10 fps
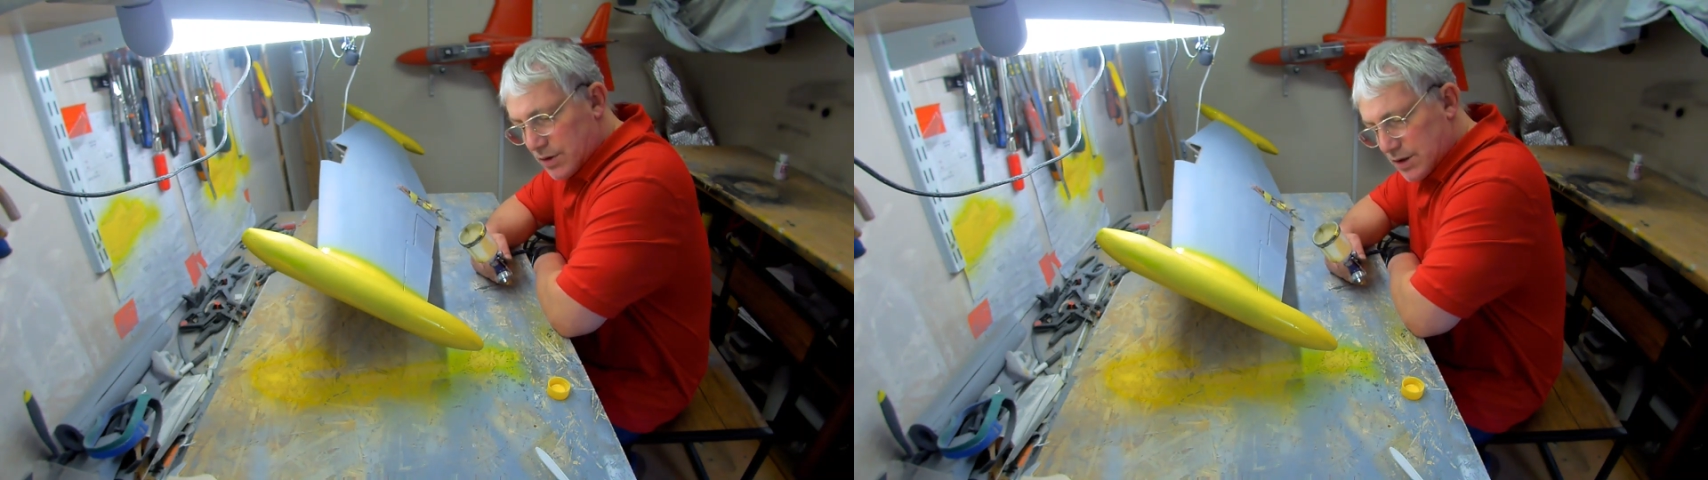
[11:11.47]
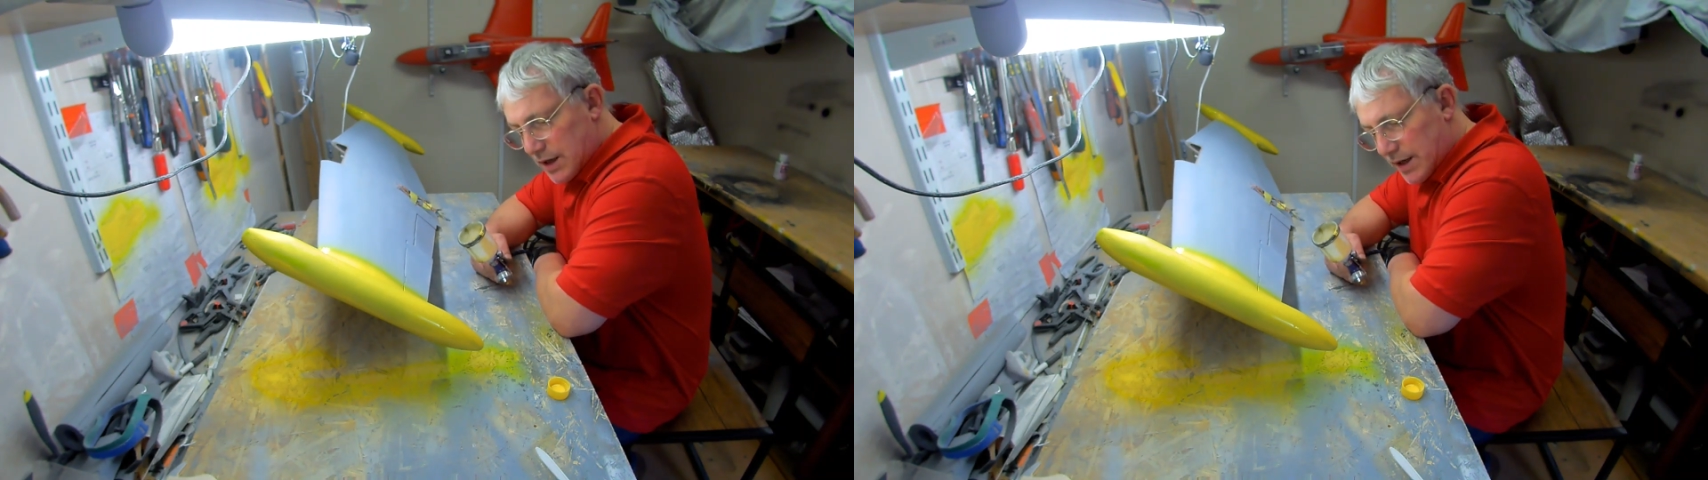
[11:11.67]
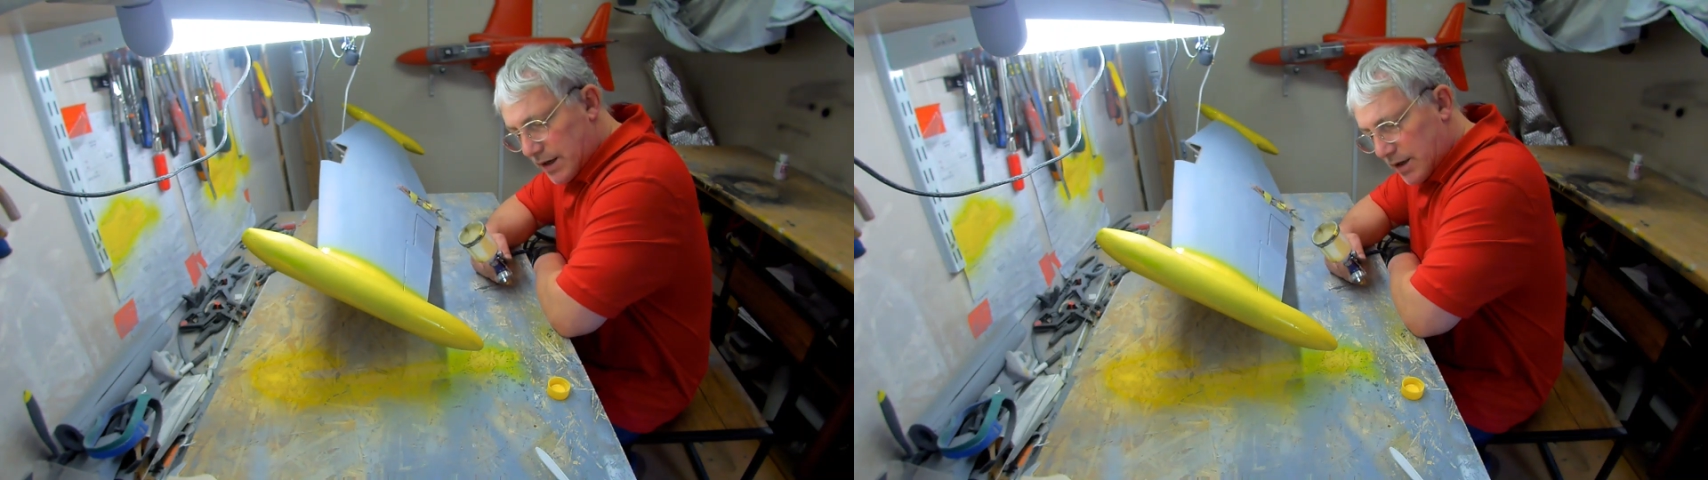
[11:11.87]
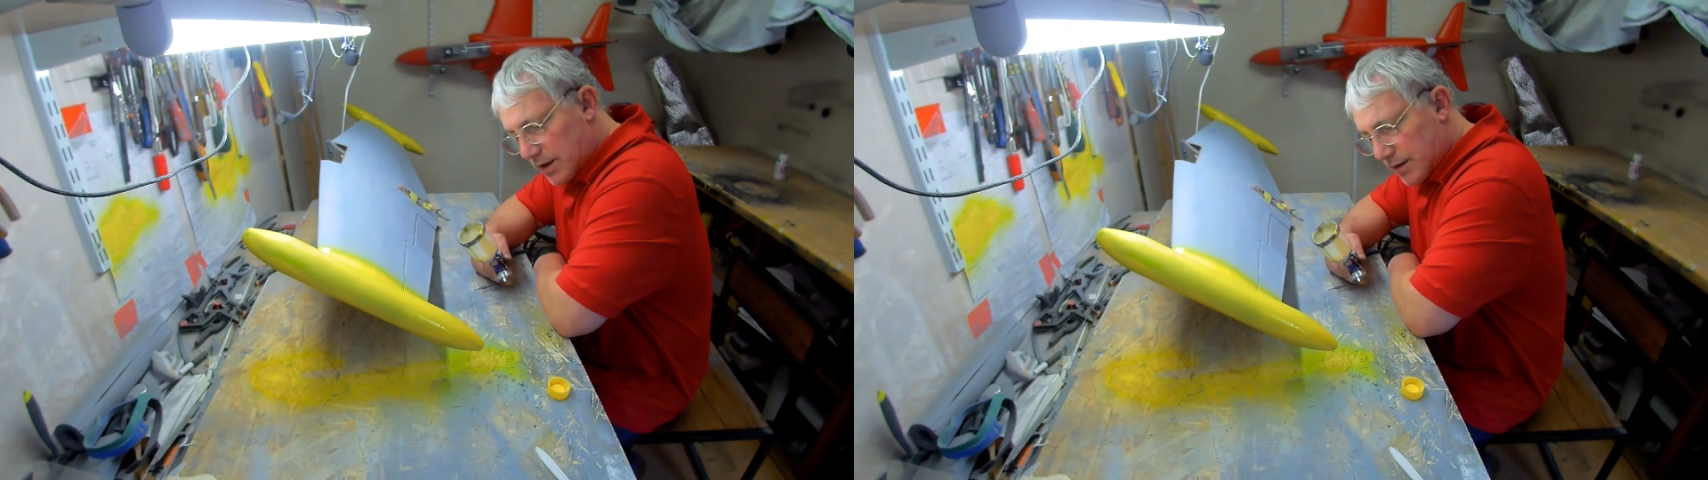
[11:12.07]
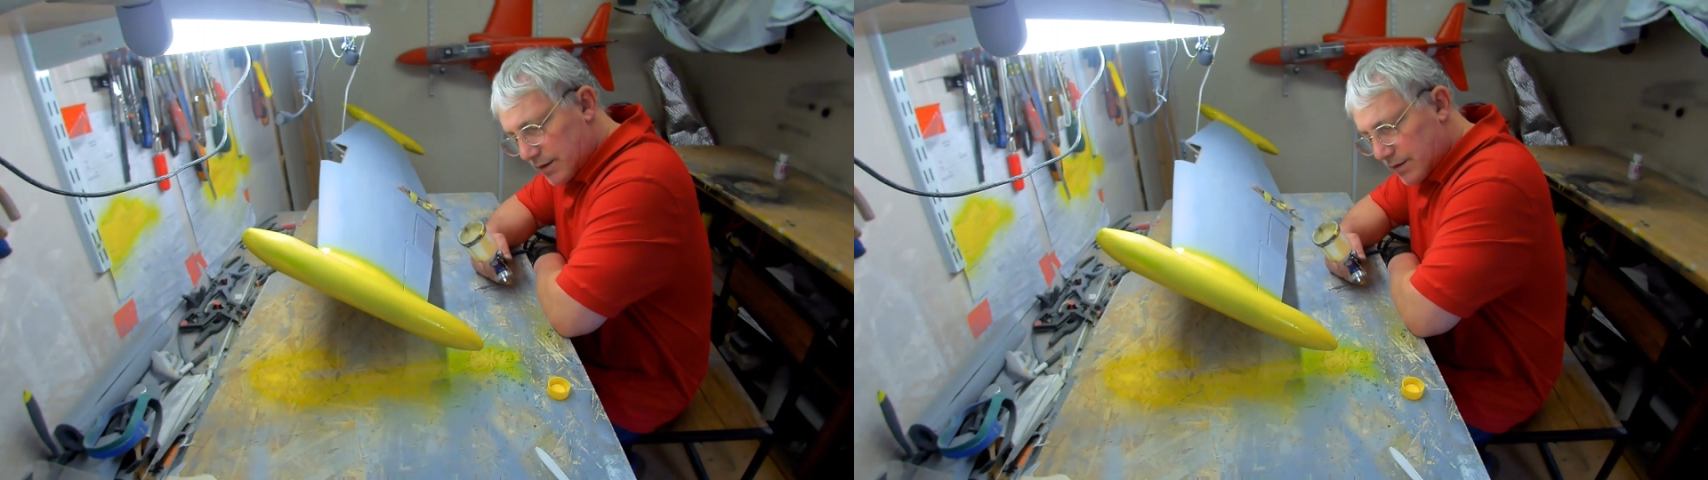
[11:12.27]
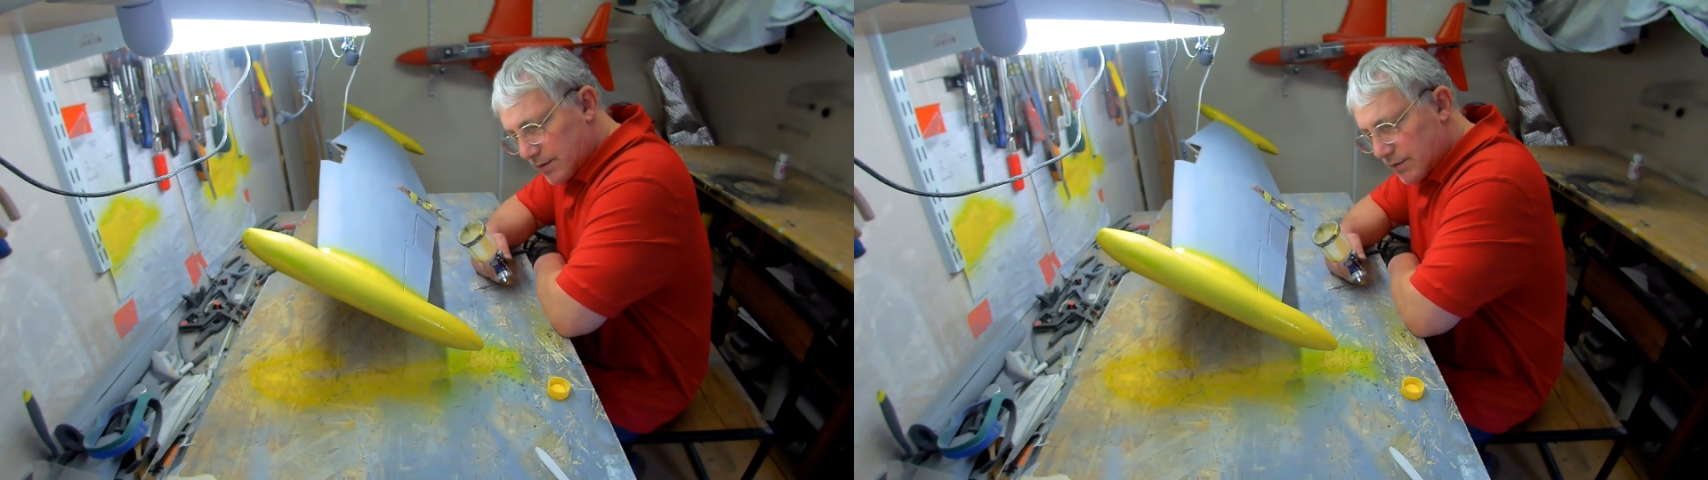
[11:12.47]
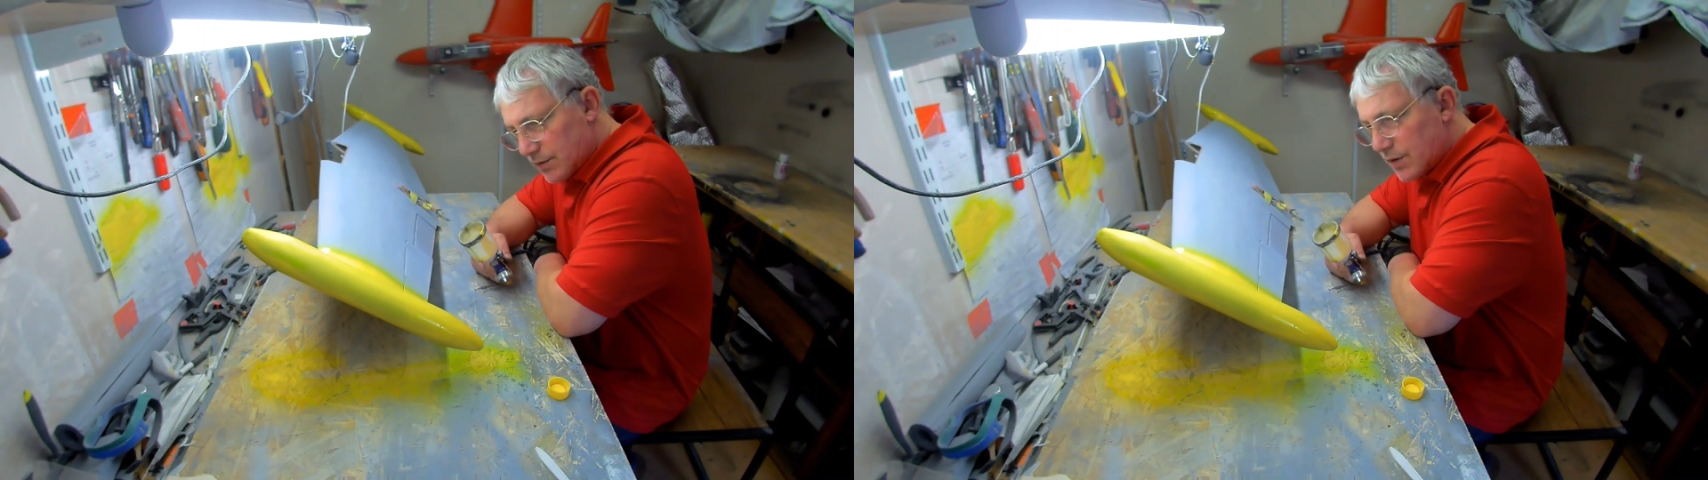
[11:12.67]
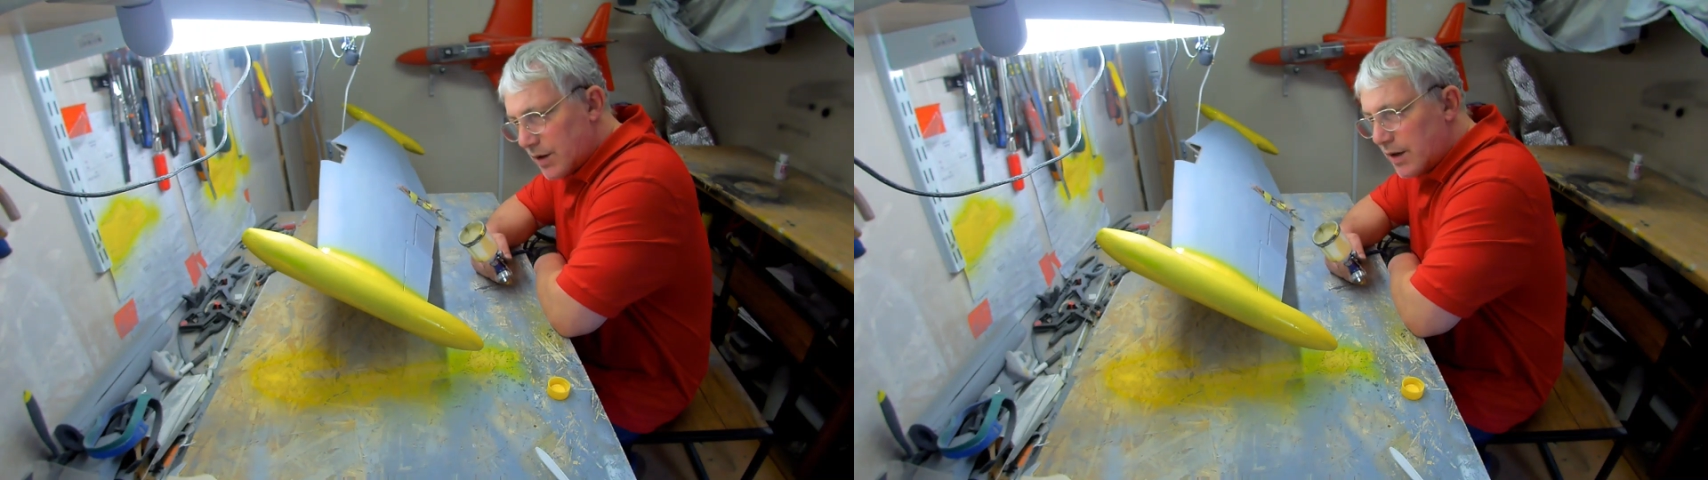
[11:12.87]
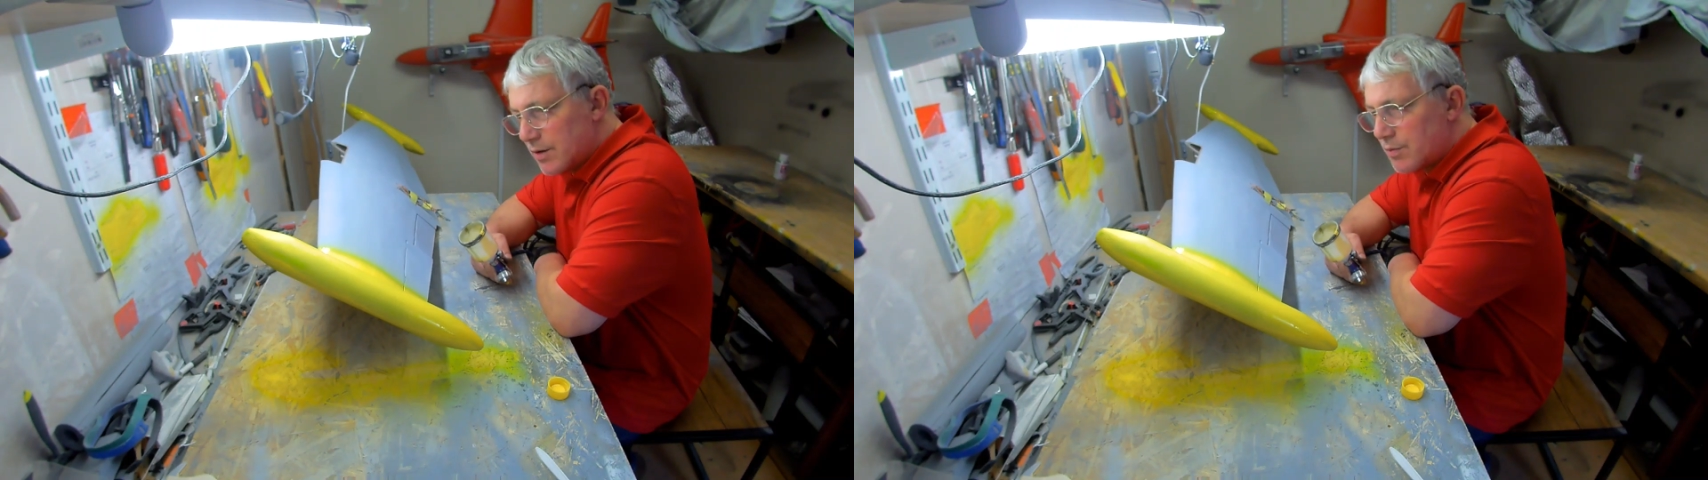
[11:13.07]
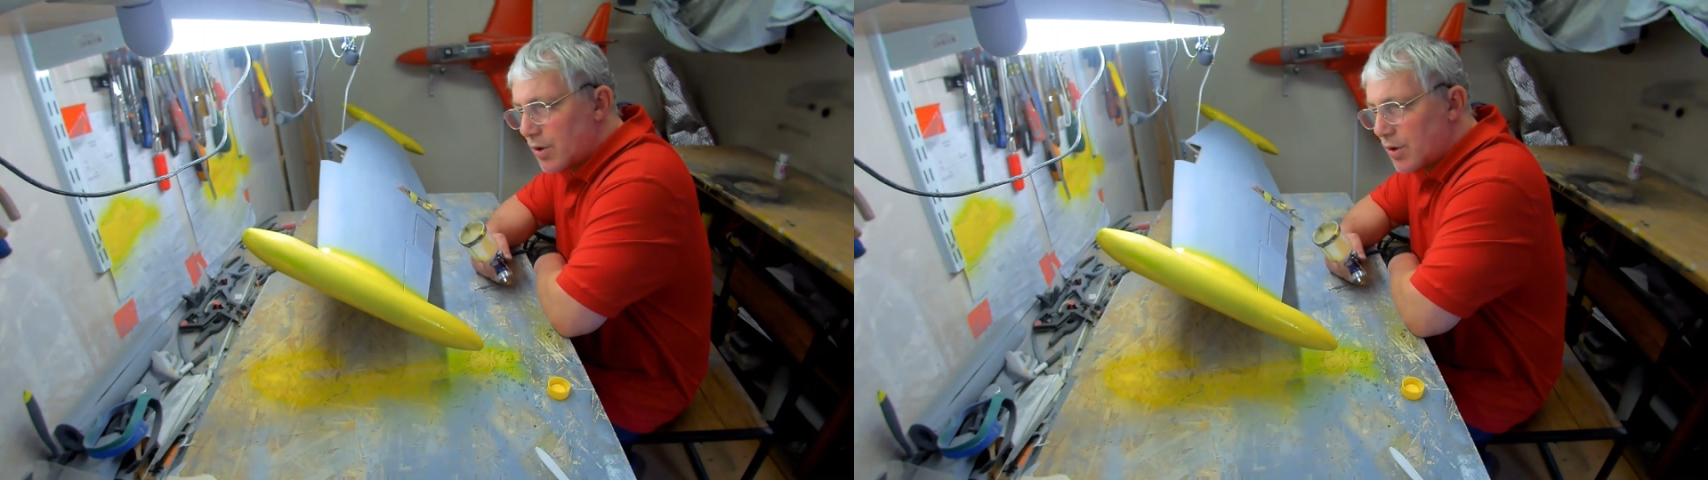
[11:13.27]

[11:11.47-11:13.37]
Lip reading: would say it's